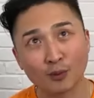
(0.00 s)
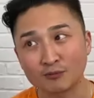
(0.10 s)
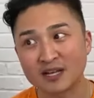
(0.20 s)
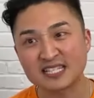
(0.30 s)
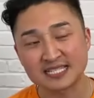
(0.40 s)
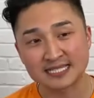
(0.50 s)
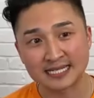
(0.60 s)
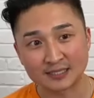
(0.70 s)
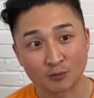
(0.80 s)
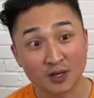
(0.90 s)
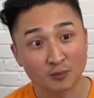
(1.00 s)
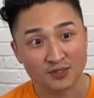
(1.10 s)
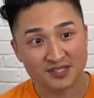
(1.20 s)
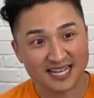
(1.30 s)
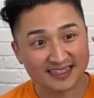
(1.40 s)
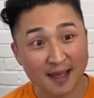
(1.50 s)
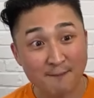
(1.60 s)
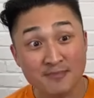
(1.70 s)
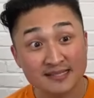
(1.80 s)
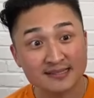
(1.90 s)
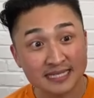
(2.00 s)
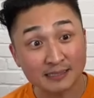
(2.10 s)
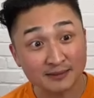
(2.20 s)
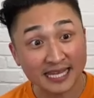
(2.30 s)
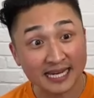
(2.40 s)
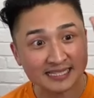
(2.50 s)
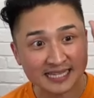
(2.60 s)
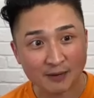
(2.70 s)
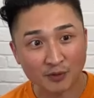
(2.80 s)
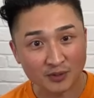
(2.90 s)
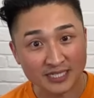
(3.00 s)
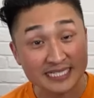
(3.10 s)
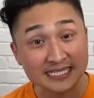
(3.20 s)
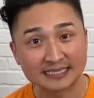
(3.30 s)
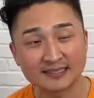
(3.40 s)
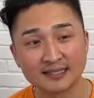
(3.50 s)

what resonated, what was like that missing thing that we were needed.